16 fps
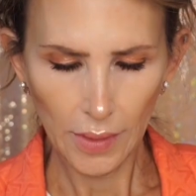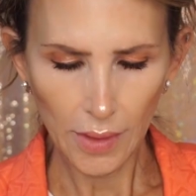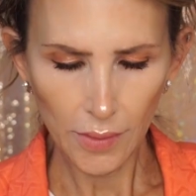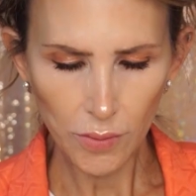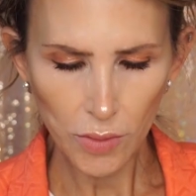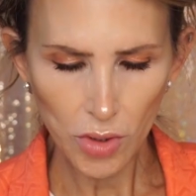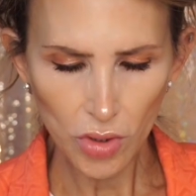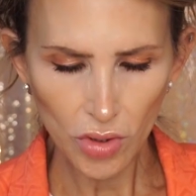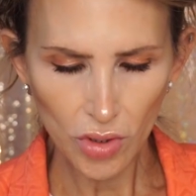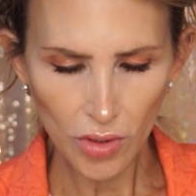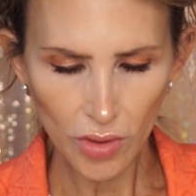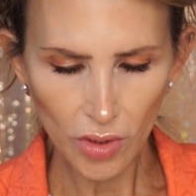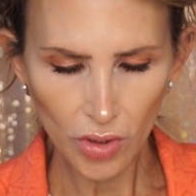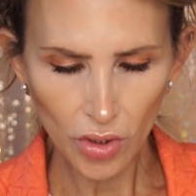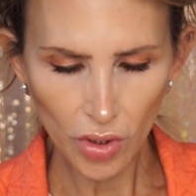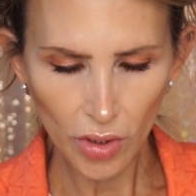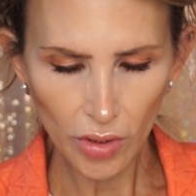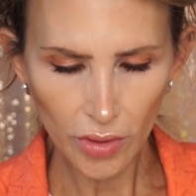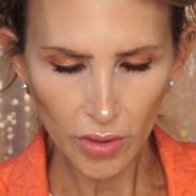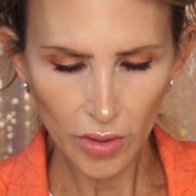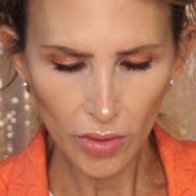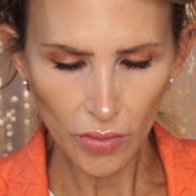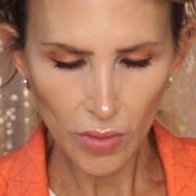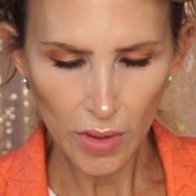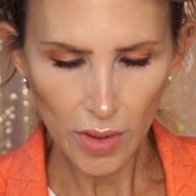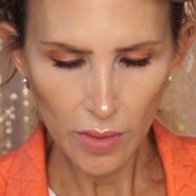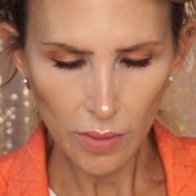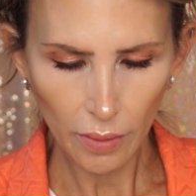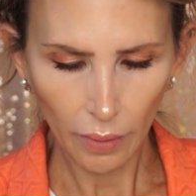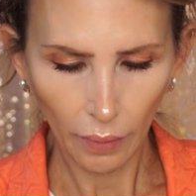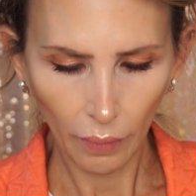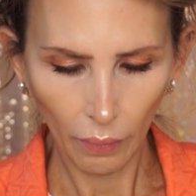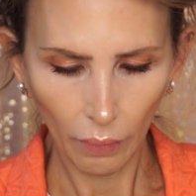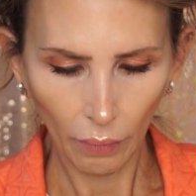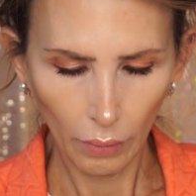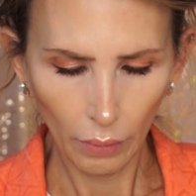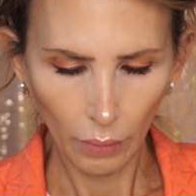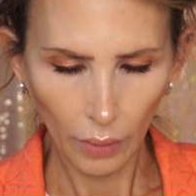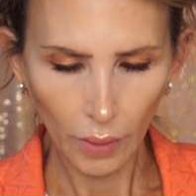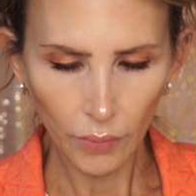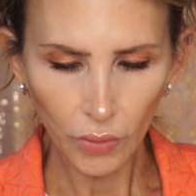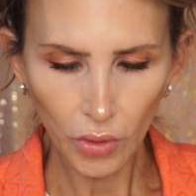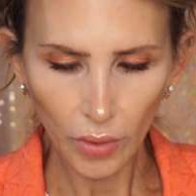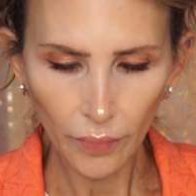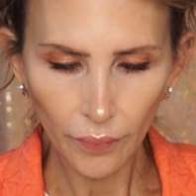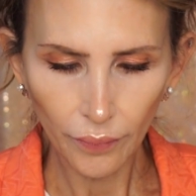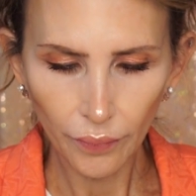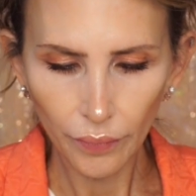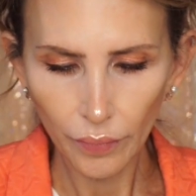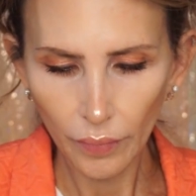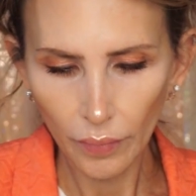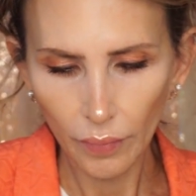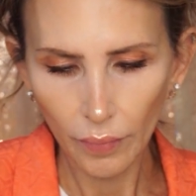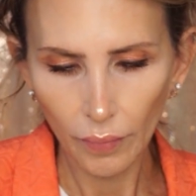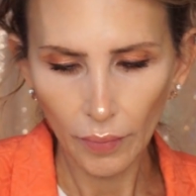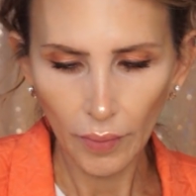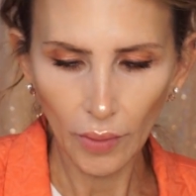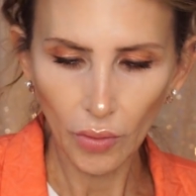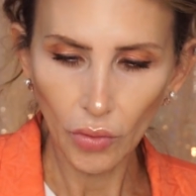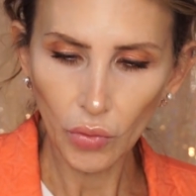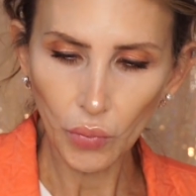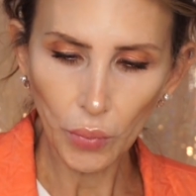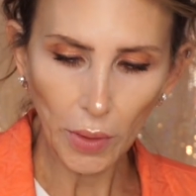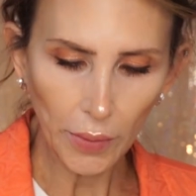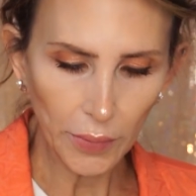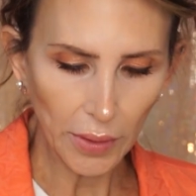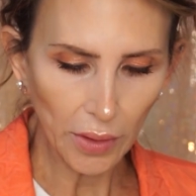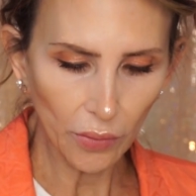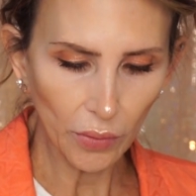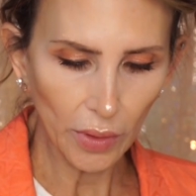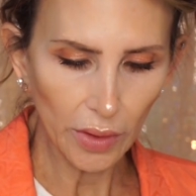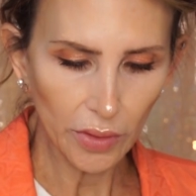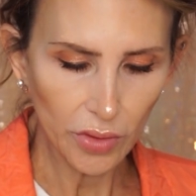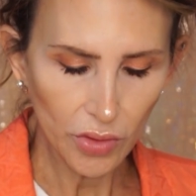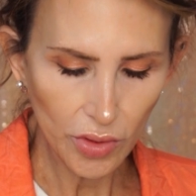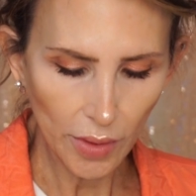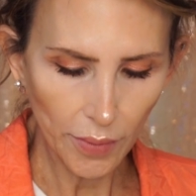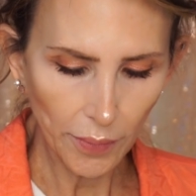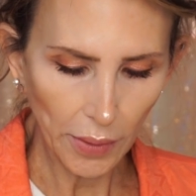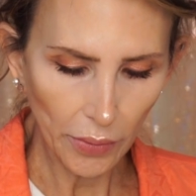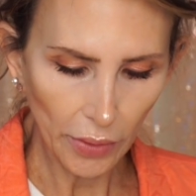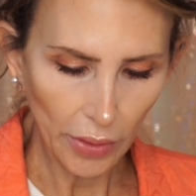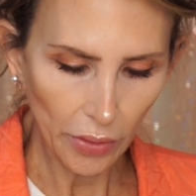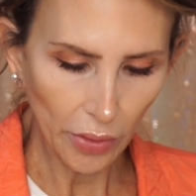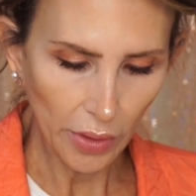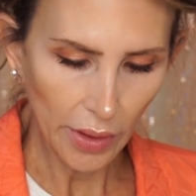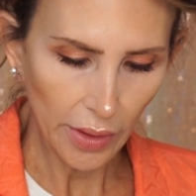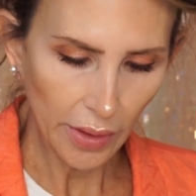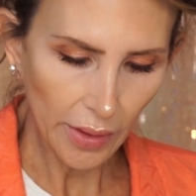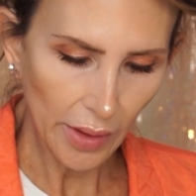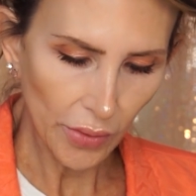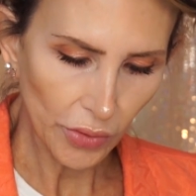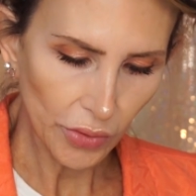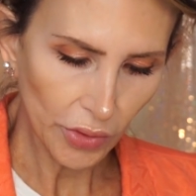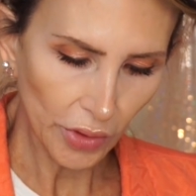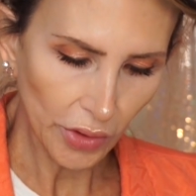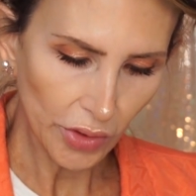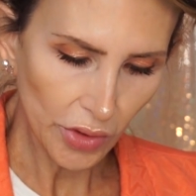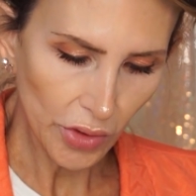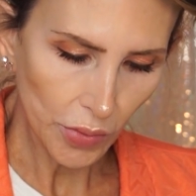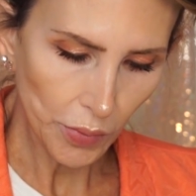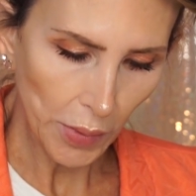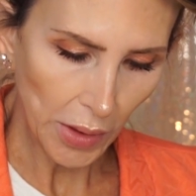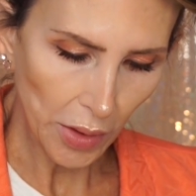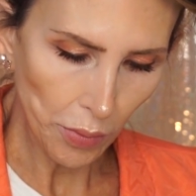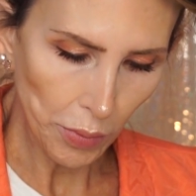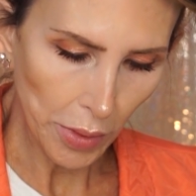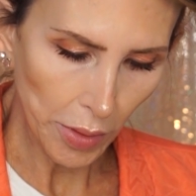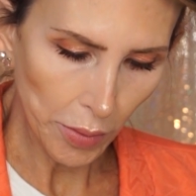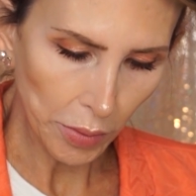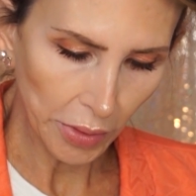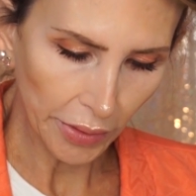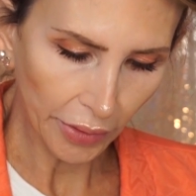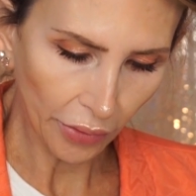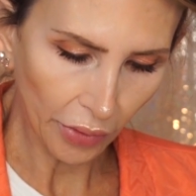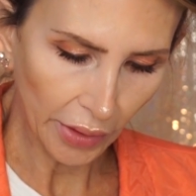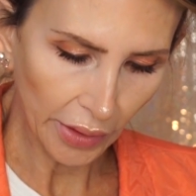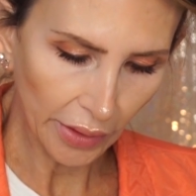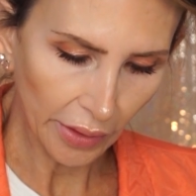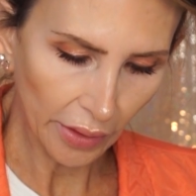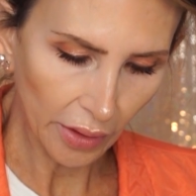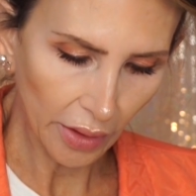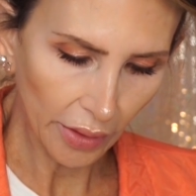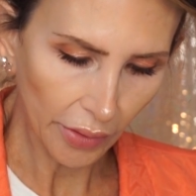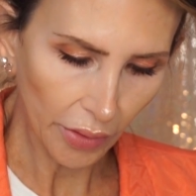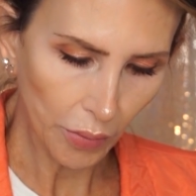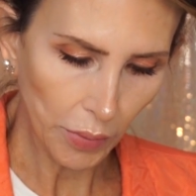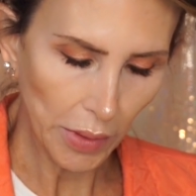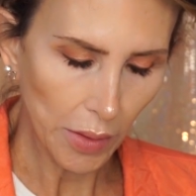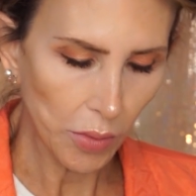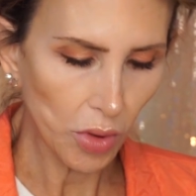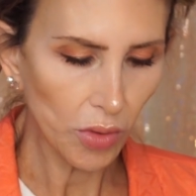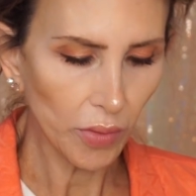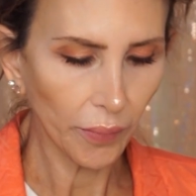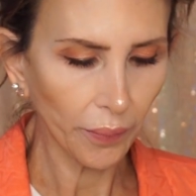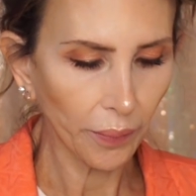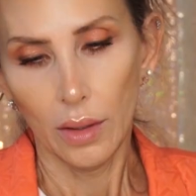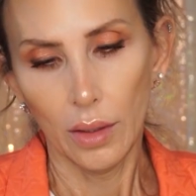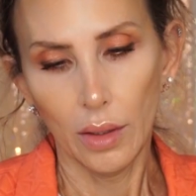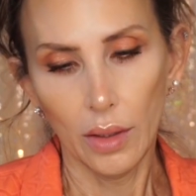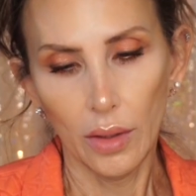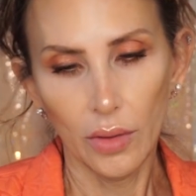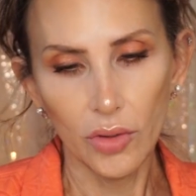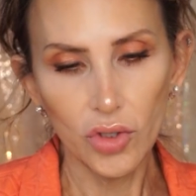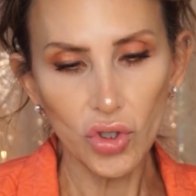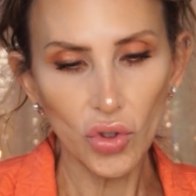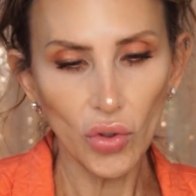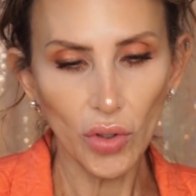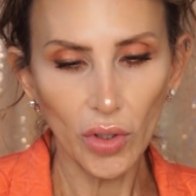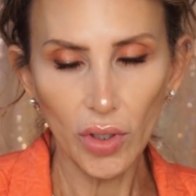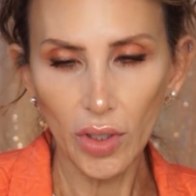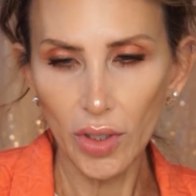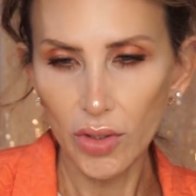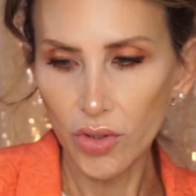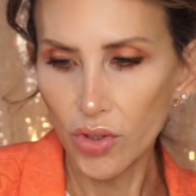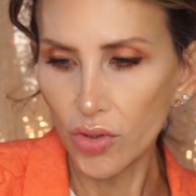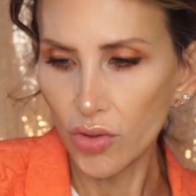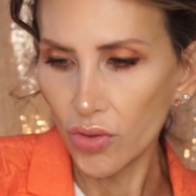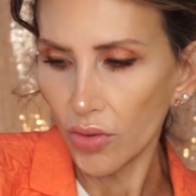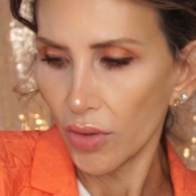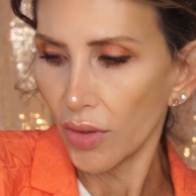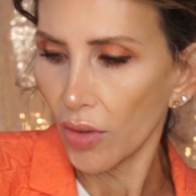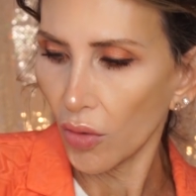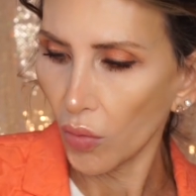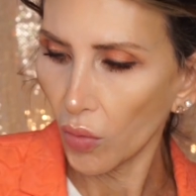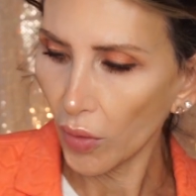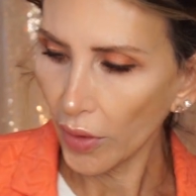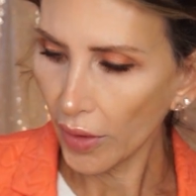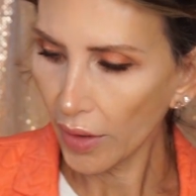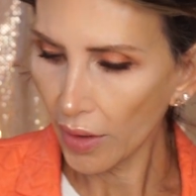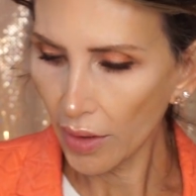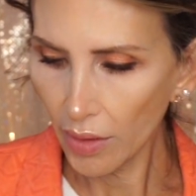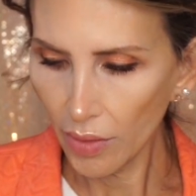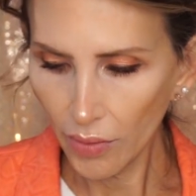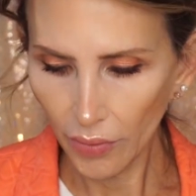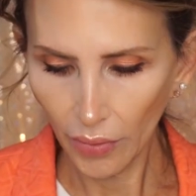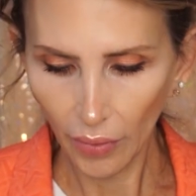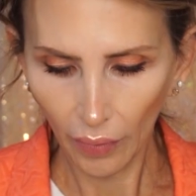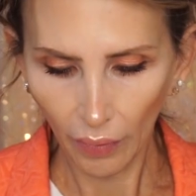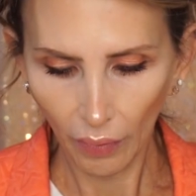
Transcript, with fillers: I'm using the dark duo. I was probably getting ready to do something I regretted. I was going to just make a bubble and run it along the bubble. The shortcuts usually don't work out.